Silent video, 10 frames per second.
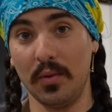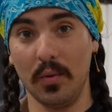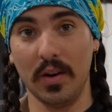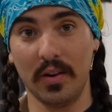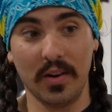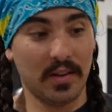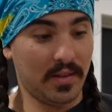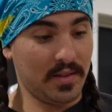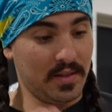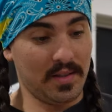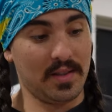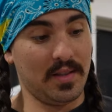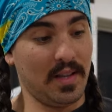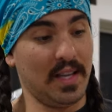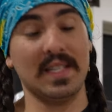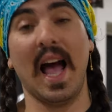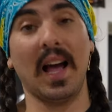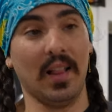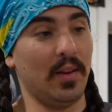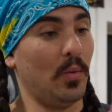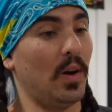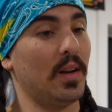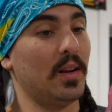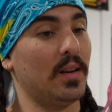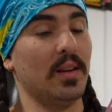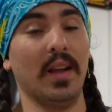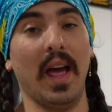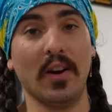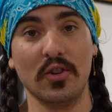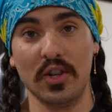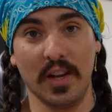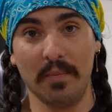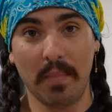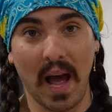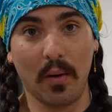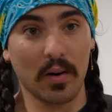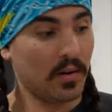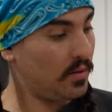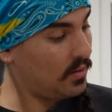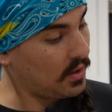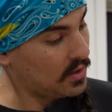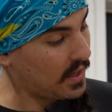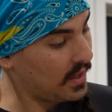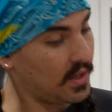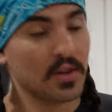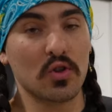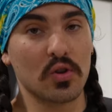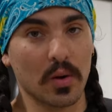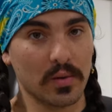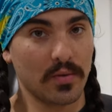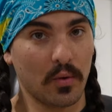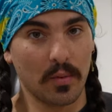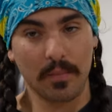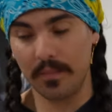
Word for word: you were wondering. This is exactly what energy and power looks like in its truest form.